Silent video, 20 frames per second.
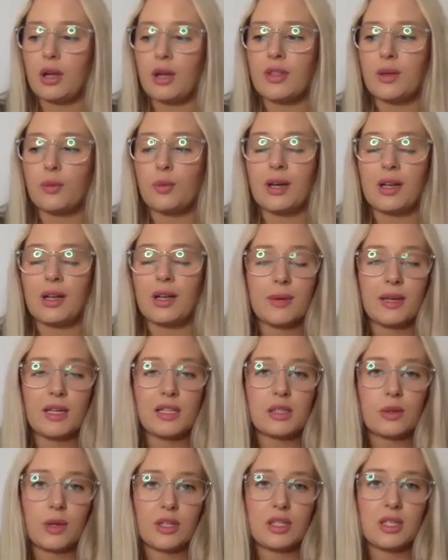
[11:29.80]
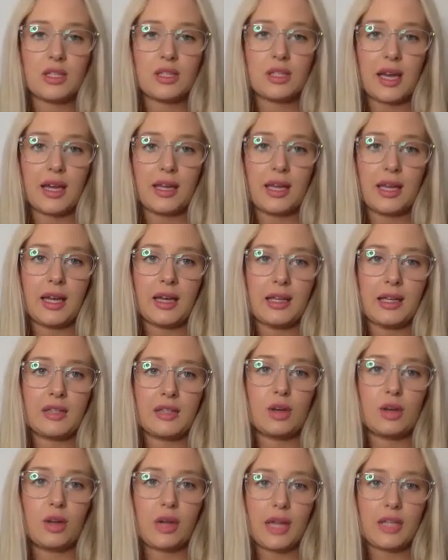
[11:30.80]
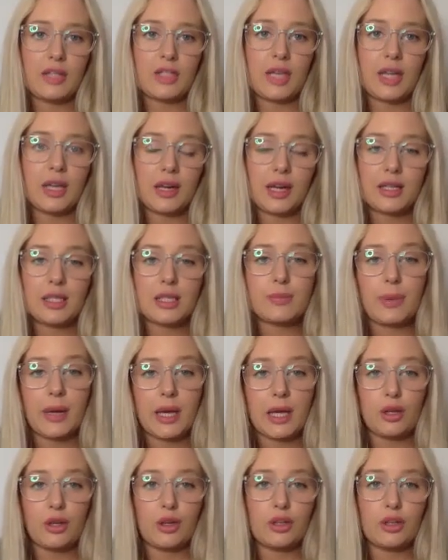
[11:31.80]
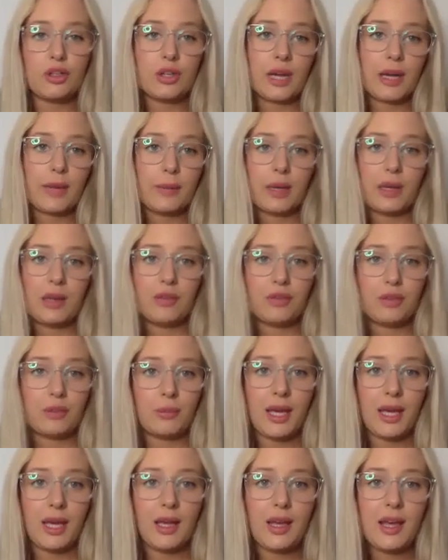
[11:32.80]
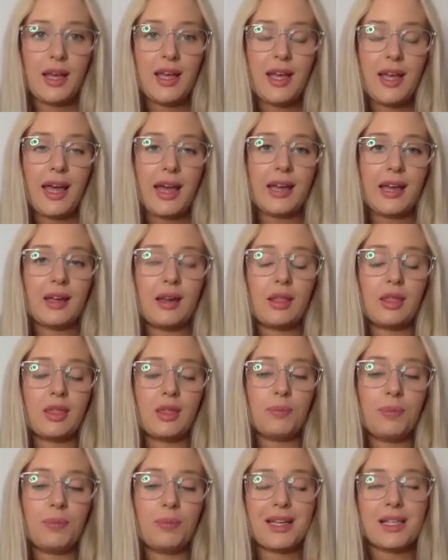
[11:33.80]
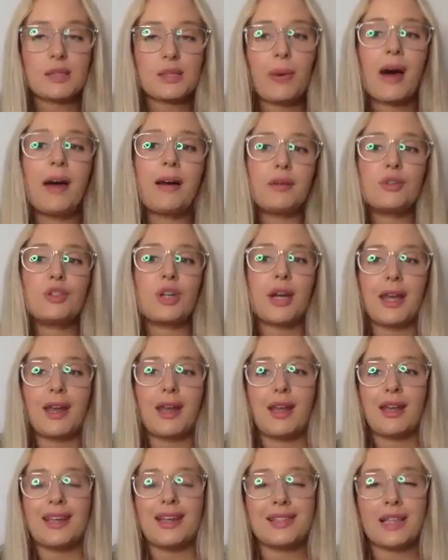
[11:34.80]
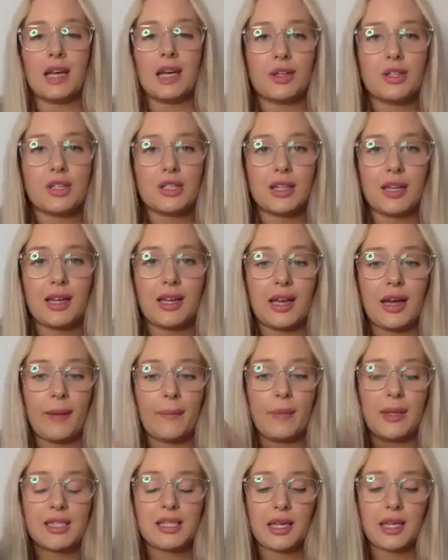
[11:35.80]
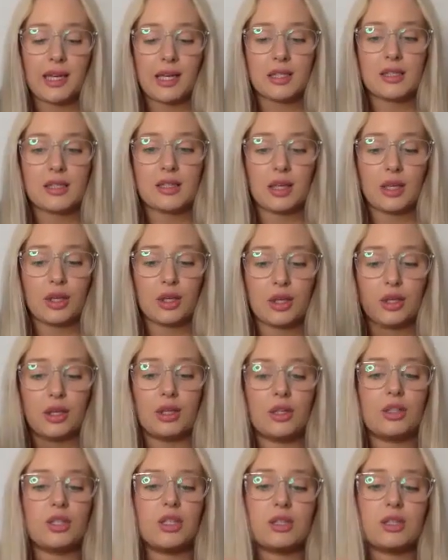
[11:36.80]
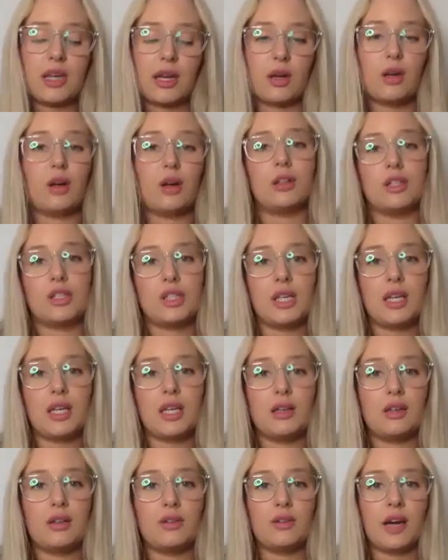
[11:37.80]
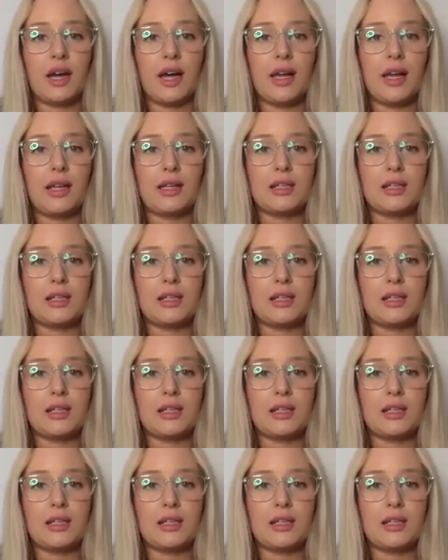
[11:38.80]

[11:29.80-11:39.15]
one of the biggest questions I get is, SJ, can I just pay you to trade money for me? And the biggest part of trading is actually, it's huge psychology, right?